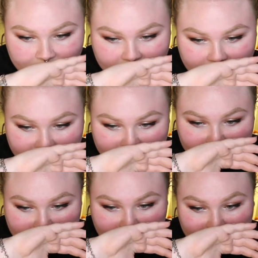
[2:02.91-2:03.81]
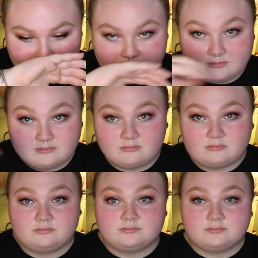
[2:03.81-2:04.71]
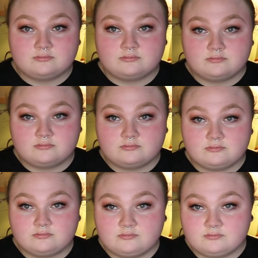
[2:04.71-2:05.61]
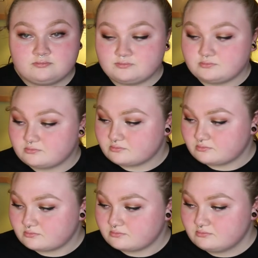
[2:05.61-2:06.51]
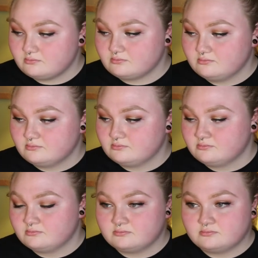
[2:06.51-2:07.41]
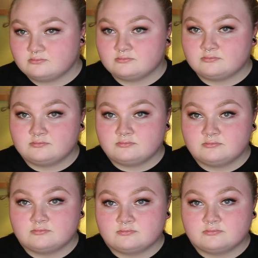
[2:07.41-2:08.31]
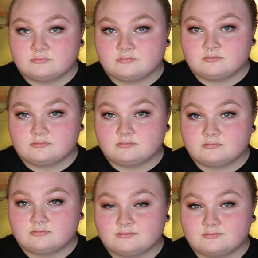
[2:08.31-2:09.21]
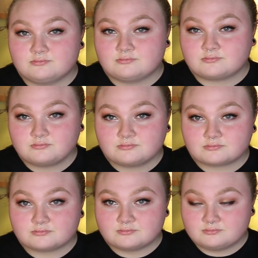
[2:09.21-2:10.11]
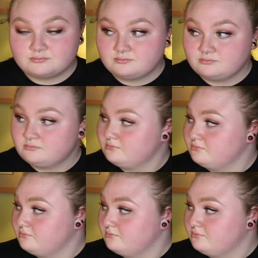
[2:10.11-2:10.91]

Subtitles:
The person shown says nothing.